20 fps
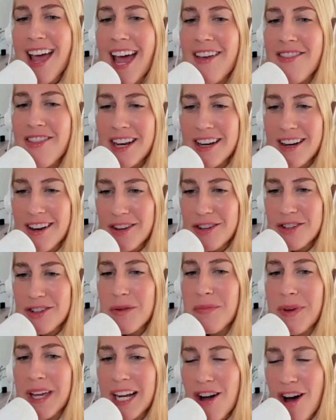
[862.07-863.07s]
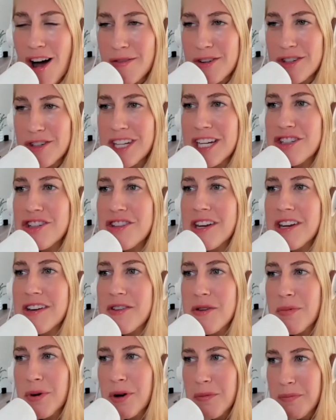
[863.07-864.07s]
And then there's a big conversation that
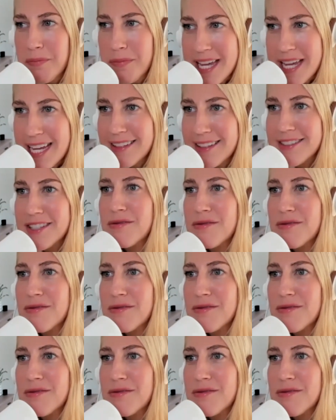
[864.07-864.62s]
if you put beans